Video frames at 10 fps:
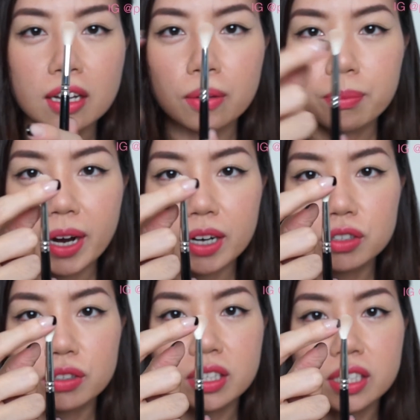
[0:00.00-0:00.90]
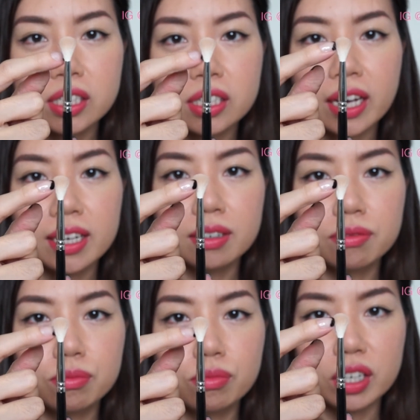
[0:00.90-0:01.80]
compared to these kind of
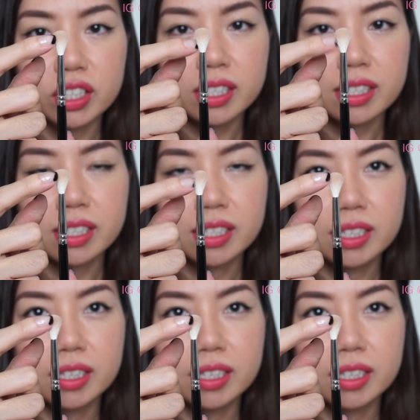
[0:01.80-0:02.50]
brushes.